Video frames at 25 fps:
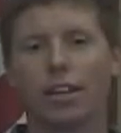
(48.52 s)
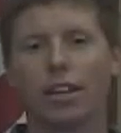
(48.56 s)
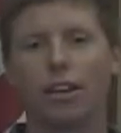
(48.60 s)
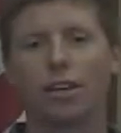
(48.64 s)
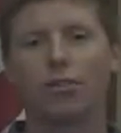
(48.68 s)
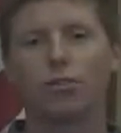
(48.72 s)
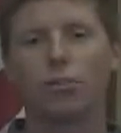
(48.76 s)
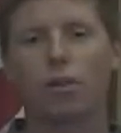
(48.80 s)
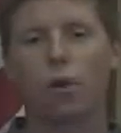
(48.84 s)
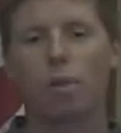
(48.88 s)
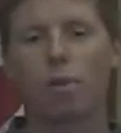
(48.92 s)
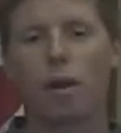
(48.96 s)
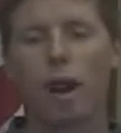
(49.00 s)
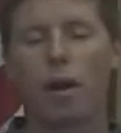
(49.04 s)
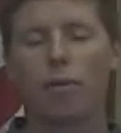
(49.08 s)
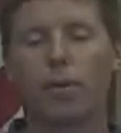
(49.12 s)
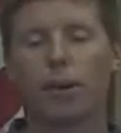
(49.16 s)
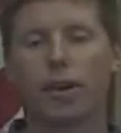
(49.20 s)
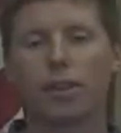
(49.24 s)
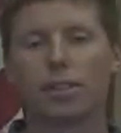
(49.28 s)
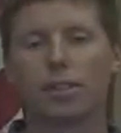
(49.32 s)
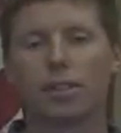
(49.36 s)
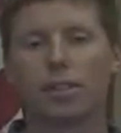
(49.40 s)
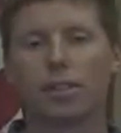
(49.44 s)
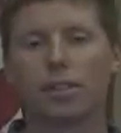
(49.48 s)
and inform our
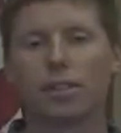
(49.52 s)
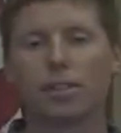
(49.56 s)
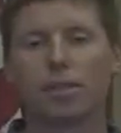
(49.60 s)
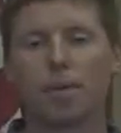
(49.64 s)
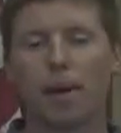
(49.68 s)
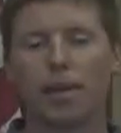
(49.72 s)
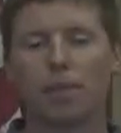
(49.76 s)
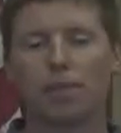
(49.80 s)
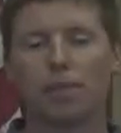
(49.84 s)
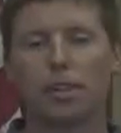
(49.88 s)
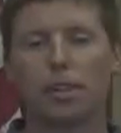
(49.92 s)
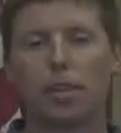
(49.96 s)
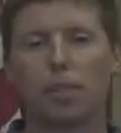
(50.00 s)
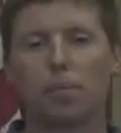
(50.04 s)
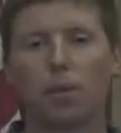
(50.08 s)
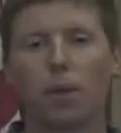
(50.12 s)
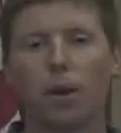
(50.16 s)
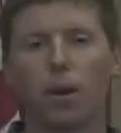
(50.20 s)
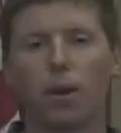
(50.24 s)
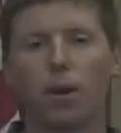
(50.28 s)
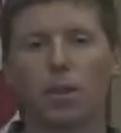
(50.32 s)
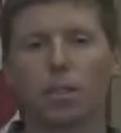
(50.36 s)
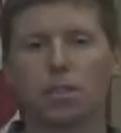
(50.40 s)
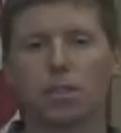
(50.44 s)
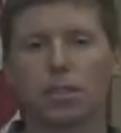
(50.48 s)
residents about city
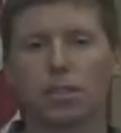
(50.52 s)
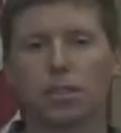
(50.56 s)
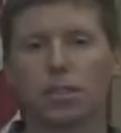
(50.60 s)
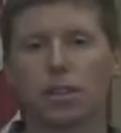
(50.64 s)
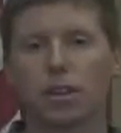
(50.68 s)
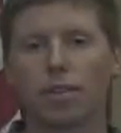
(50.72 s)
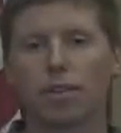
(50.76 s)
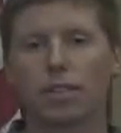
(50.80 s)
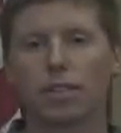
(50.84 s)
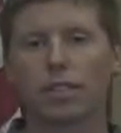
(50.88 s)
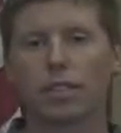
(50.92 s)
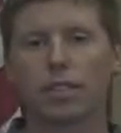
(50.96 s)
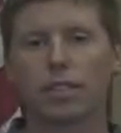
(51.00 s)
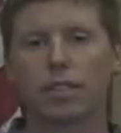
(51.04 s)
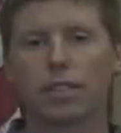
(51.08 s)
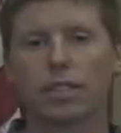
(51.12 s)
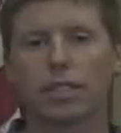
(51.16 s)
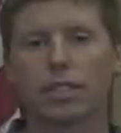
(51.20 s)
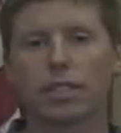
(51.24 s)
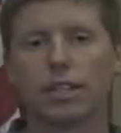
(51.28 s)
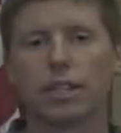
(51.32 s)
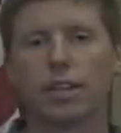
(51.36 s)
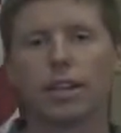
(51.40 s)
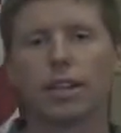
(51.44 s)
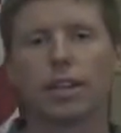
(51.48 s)
programs and
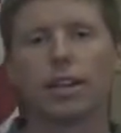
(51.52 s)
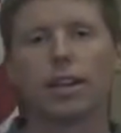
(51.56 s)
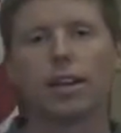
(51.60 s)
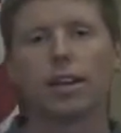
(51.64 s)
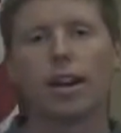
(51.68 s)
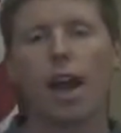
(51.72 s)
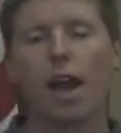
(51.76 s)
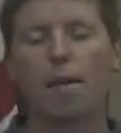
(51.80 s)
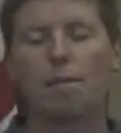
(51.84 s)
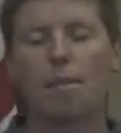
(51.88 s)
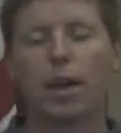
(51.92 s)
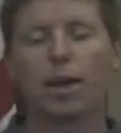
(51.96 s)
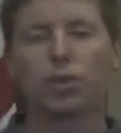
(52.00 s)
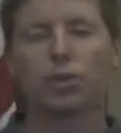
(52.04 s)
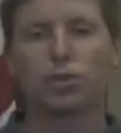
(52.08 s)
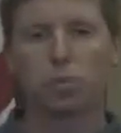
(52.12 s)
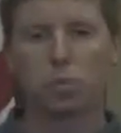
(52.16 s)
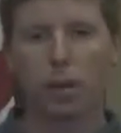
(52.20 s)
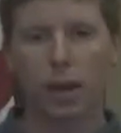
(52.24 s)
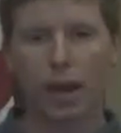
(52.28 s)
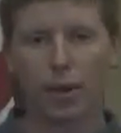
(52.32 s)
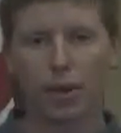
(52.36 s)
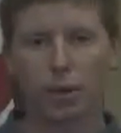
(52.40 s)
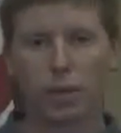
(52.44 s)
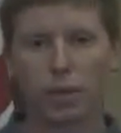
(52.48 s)
services. I'm Andrew
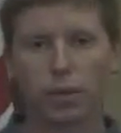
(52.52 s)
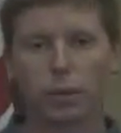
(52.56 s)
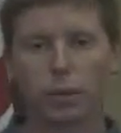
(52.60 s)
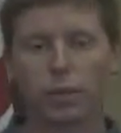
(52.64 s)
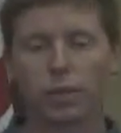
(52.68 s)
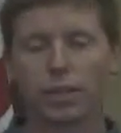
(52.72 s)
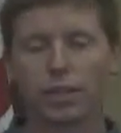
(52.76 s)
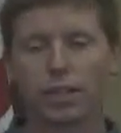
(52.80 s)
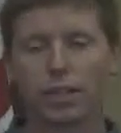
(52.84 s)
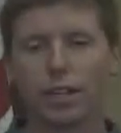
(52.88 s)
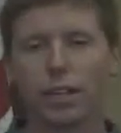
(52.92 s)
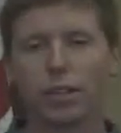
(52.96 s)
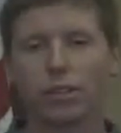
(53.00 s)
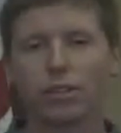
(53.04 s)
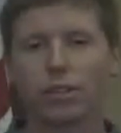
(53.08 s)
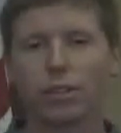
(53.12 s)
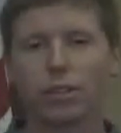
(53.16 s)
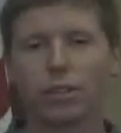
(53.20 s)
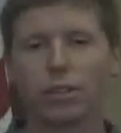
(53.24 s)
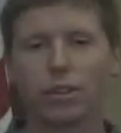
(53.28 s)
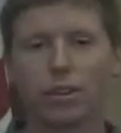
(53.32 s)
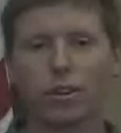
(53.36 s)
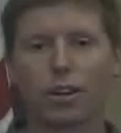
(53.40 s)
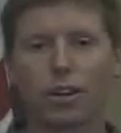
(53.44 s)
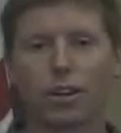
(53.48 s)
Powers with the City of
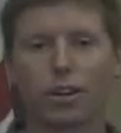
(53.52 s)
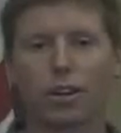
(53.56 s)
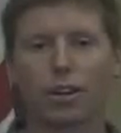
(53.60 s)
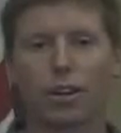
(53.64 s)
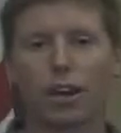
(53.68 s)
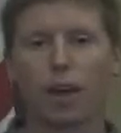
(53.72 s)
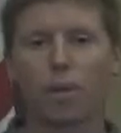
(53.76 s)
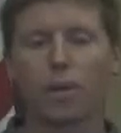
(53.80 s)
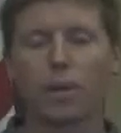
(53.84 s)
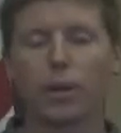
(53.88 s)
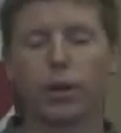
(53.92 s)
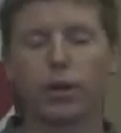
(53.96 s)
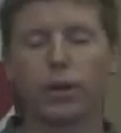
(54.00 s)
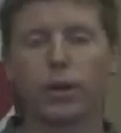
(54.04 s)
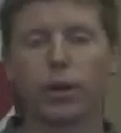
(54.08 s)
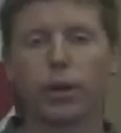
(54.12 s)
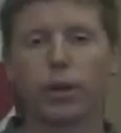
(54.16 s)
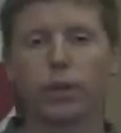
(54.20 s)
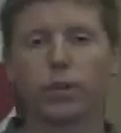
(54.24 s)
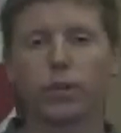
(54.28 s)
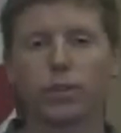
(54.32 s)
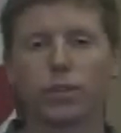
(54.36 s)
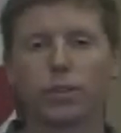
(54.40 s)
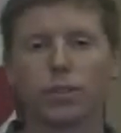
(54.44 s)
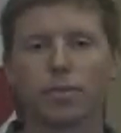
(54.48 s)
Ventura, and I'll be your
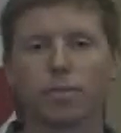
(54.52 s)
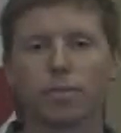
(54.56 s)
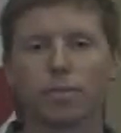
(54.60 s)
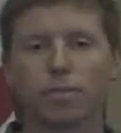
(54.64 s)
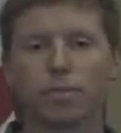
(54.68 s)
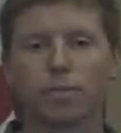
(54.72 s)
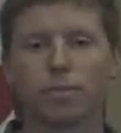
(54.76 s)
host.